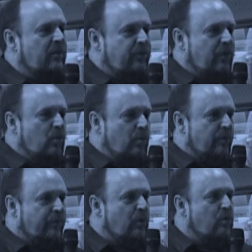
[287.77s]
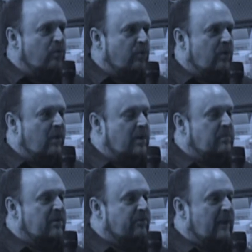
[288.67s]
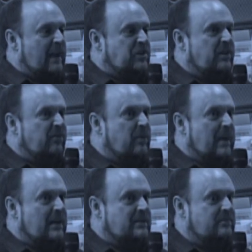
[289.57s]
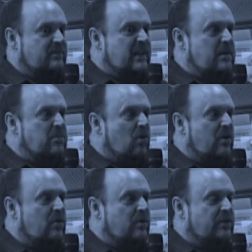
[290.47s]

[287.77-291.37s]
the fuel light had been flashing for about 10 miles,